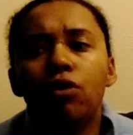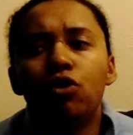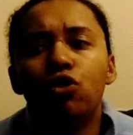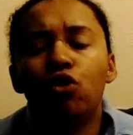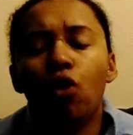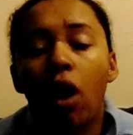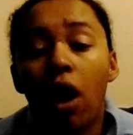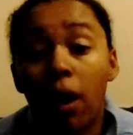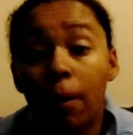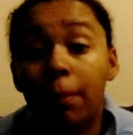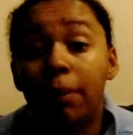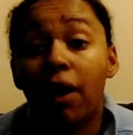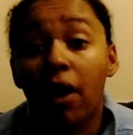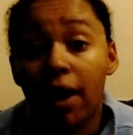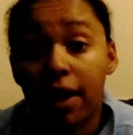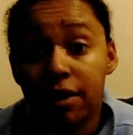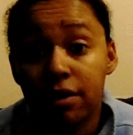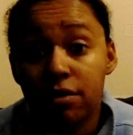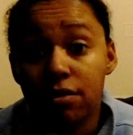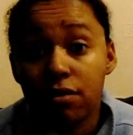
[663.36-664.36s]
your
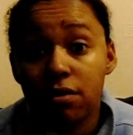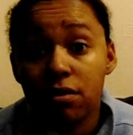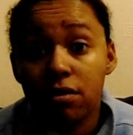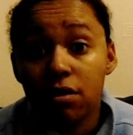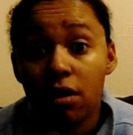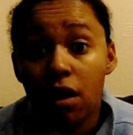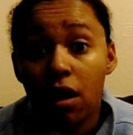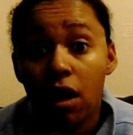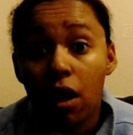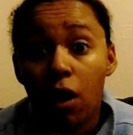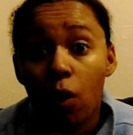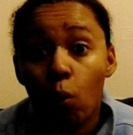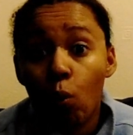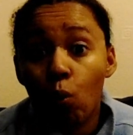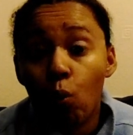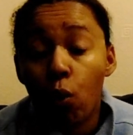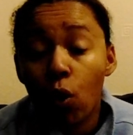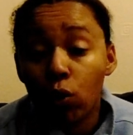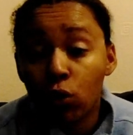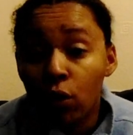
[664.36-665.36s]
uplines
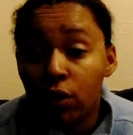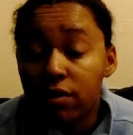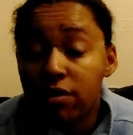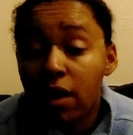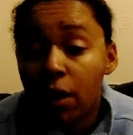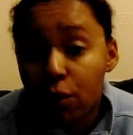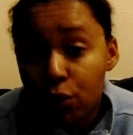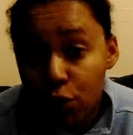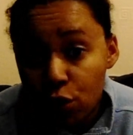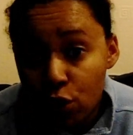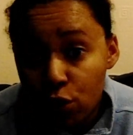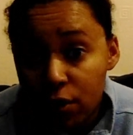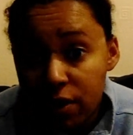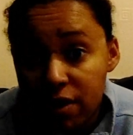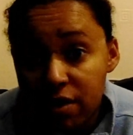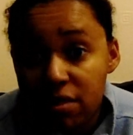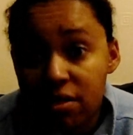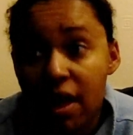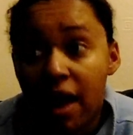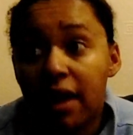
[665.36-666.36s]
will not tell you
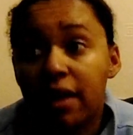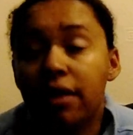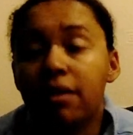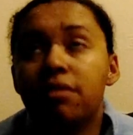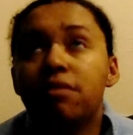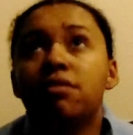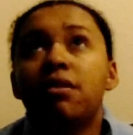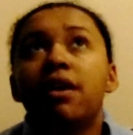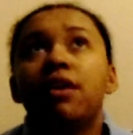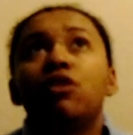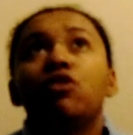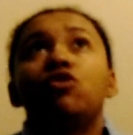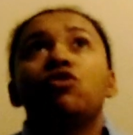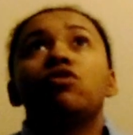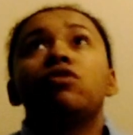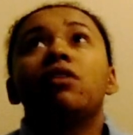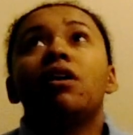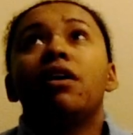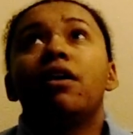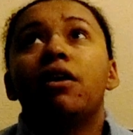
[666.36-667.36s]
is that it
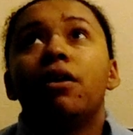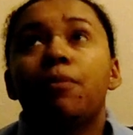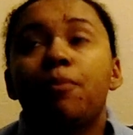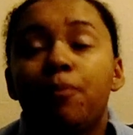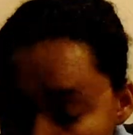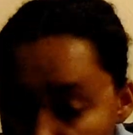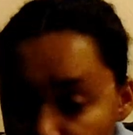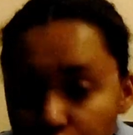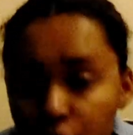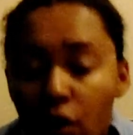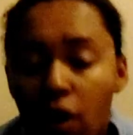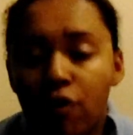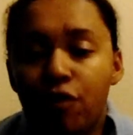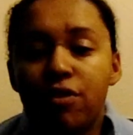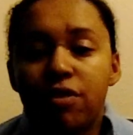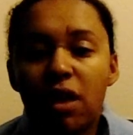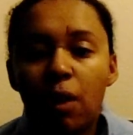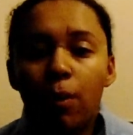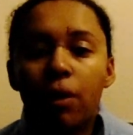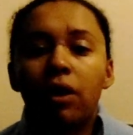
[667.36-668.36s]
takes, right,
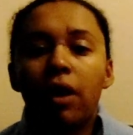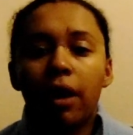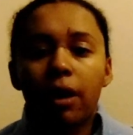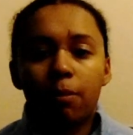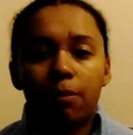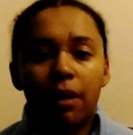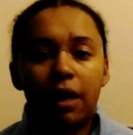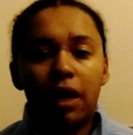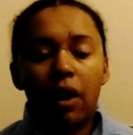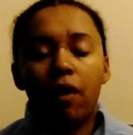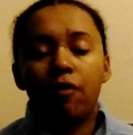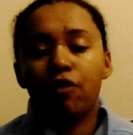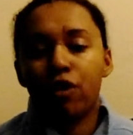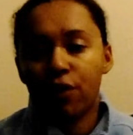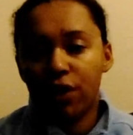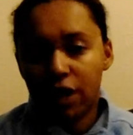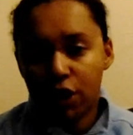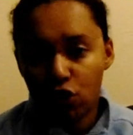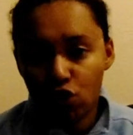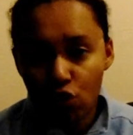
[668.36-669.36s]
for someone like me, I'm
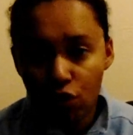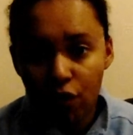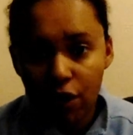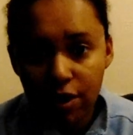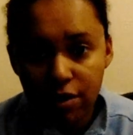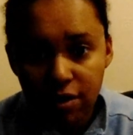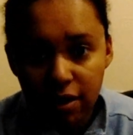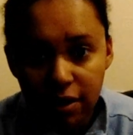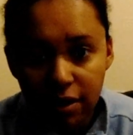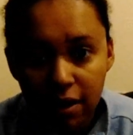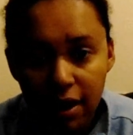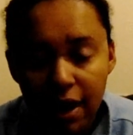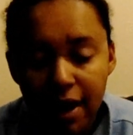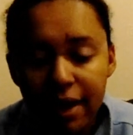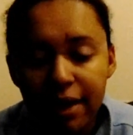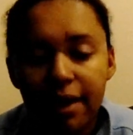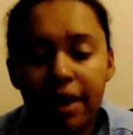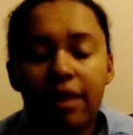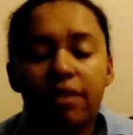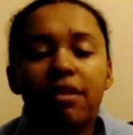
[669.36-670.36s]
very introverted.
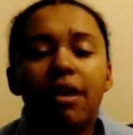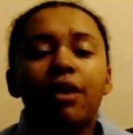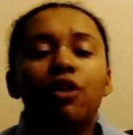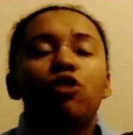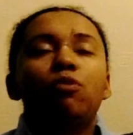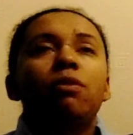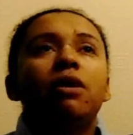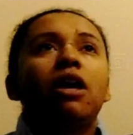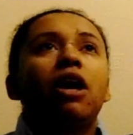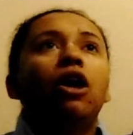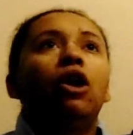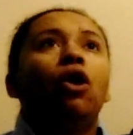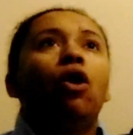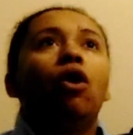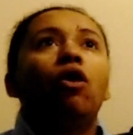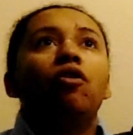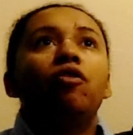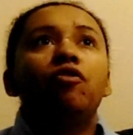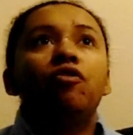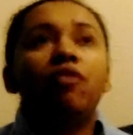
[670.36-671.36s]
It takes me a
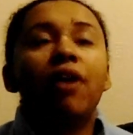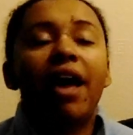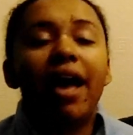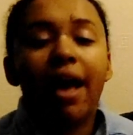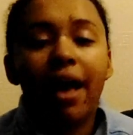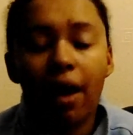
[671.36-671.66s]
lot of